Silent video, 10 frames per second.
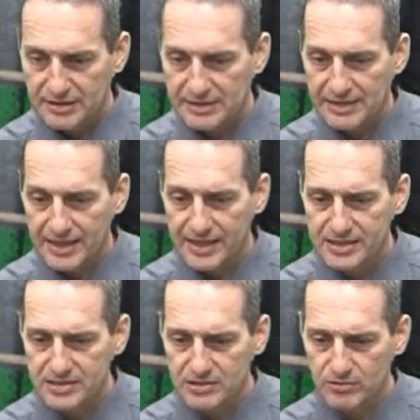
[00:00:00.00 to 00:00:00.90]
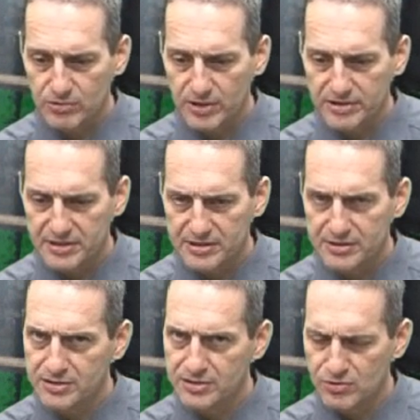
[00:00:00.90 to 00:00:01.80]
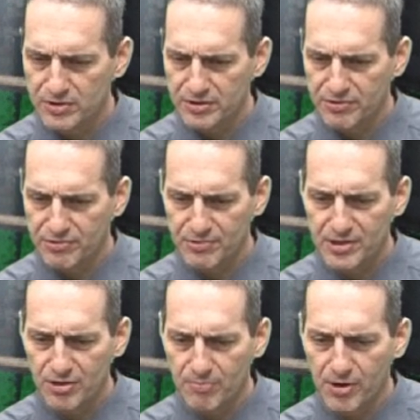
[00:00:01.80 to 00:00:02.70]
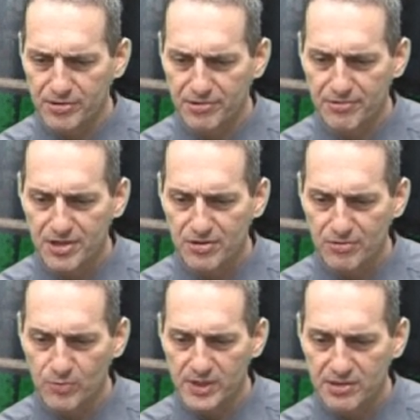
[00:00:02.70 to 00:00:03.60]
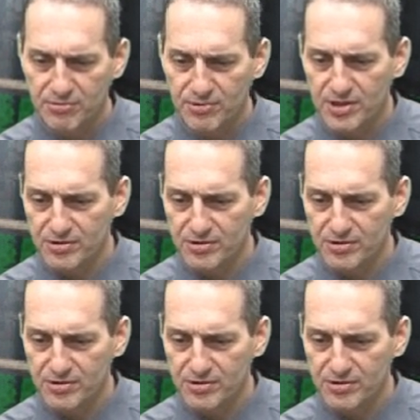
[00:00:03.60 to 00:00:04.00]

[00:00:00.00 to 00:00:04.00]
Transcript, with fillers: class, or I think this is Unit 3 or Part 3 or Week 3 or